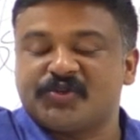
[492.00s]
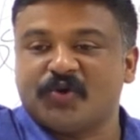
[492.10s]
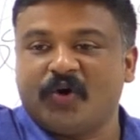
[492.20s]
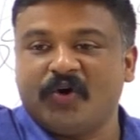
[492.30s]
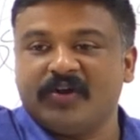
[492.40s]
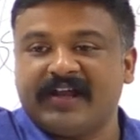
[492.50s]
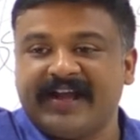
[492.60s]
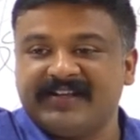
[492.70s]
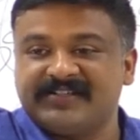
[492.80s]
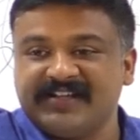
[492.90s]
soul
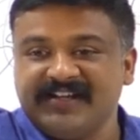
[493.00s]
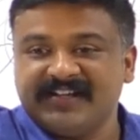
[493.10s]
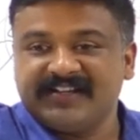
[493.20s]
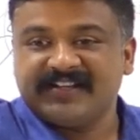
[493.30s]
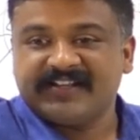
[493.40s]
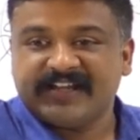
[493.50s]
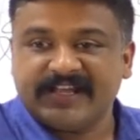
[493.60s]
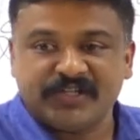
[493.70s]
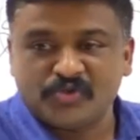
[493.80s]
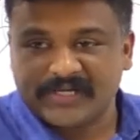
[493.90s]
and
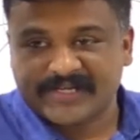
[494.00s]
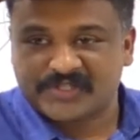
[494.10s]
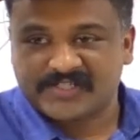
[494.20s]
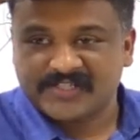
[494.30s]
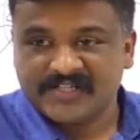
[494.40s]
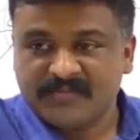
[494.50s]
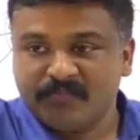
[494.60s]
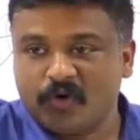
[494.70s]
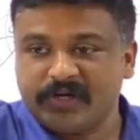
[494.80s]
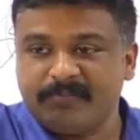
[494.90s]
intellect.
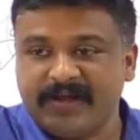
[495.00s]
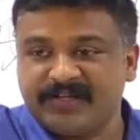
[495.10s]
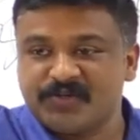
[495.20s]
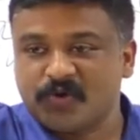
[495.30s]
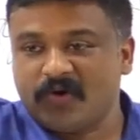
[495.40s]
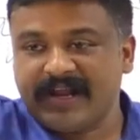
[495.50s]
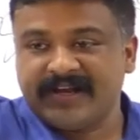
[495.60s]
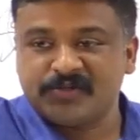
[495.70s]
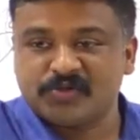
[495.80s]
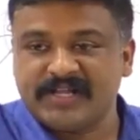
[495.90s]
Body, mind, soul
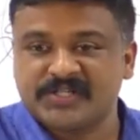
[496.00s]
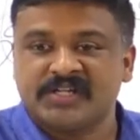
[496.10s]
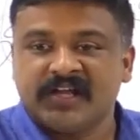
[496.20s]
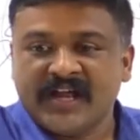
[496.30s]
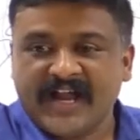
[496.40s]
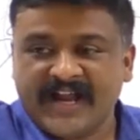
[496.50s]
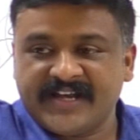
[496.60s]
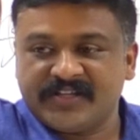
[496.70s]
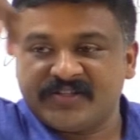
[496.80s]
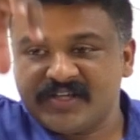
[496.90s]
and intellect.
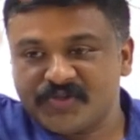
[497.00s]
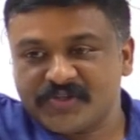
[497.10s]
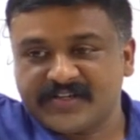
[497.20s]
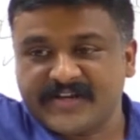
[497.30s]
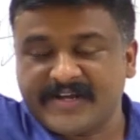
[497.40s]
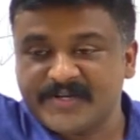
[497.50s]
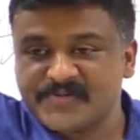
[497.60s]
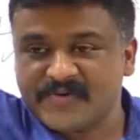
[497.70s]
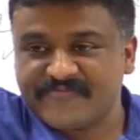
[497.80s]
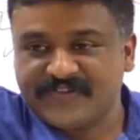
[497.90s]
And these
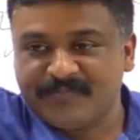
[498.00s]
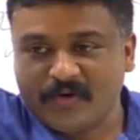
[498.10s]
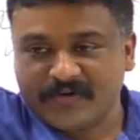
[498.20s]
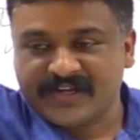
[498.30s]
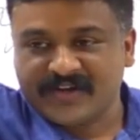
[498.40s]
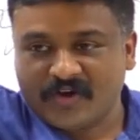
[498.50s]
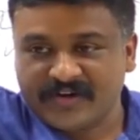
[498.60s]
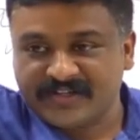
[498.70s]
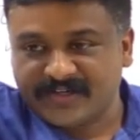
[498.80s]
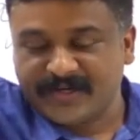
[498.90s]
ingredients of the body or
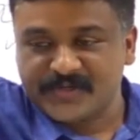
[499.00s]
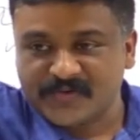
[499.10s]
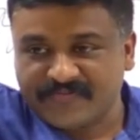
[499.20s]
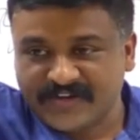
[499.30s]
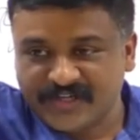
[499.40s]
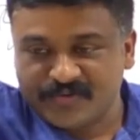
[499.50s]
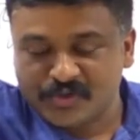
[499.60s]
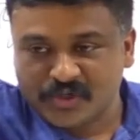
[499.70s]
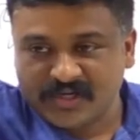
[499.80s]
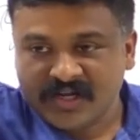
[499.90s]
ingredients of
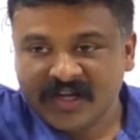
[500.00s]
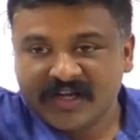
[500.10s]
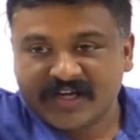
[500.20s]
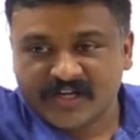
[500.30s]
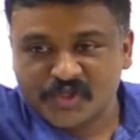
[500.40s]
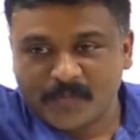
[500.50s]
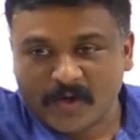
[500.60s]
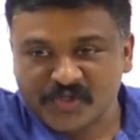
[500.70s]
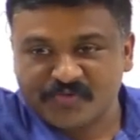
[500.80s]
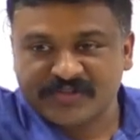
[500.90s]
individual
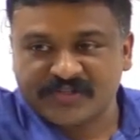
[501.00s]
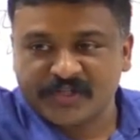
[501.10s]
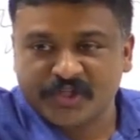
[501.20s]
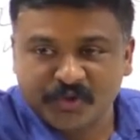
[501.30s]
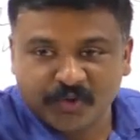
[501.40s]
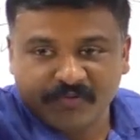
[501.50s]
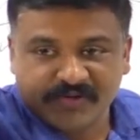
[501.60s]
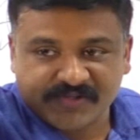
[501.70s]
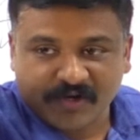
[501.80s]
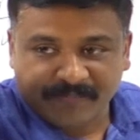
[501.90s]
corresponds with the
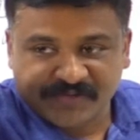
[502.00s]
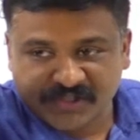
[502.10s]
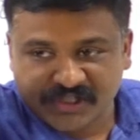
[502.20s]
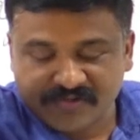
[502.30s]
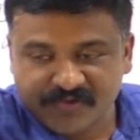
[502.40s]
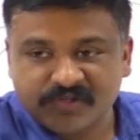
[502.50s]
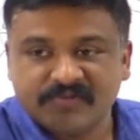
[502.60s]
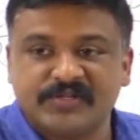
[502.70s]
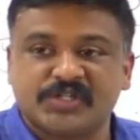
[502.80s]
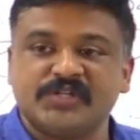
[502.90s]
universal objectives,
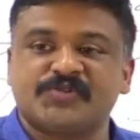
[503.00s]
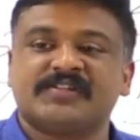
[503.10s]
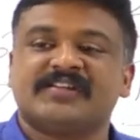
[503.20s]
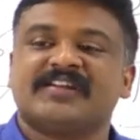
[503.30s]
which is